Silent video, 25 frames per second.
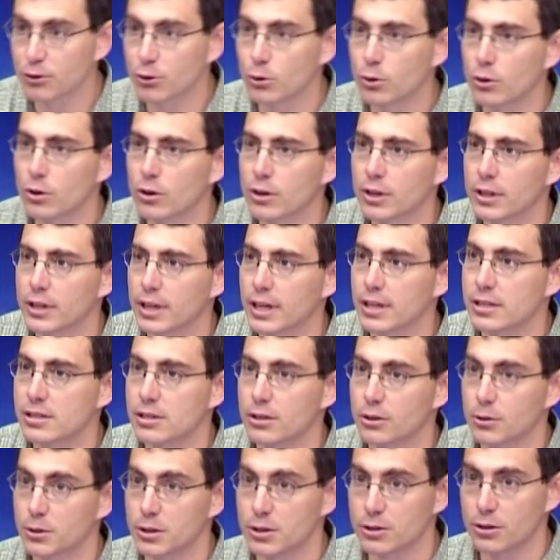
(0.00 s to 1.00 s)
4, and that's
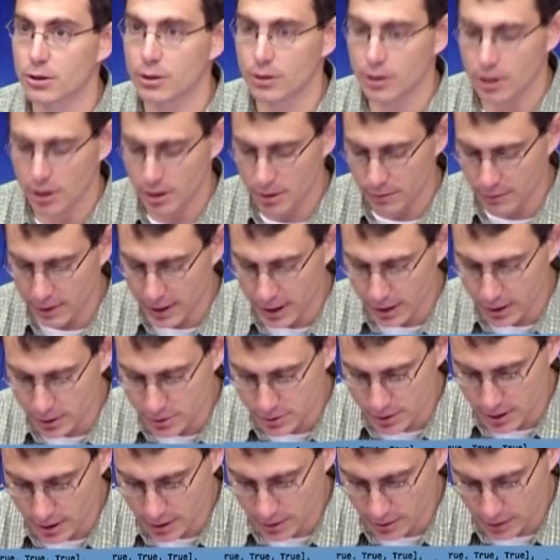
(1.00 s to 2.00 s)
going to return all the
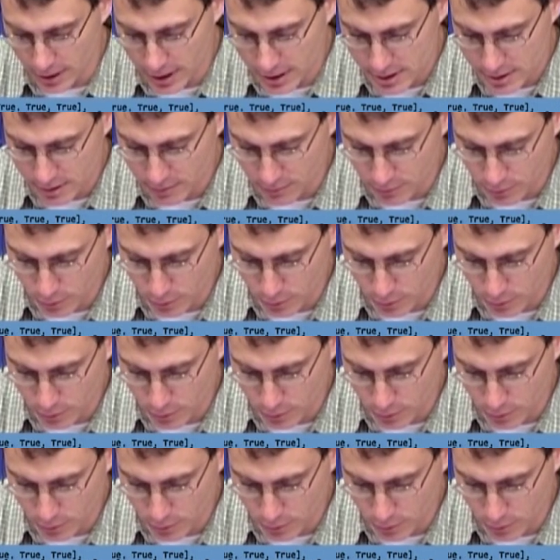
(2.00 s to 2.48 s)
values that are less than